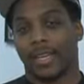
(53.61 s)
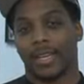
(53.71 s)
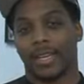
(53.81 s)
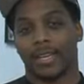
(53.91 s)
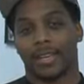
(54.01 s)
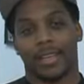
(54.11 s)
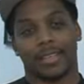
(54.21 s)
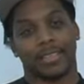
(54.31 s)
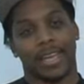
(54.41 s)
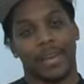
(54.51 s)
and I
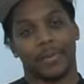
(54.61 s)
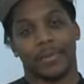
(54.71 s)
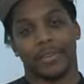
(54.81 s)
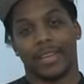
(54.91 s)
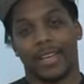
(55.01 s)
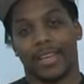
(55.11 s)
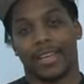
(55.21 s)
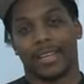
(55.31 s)
decided one day,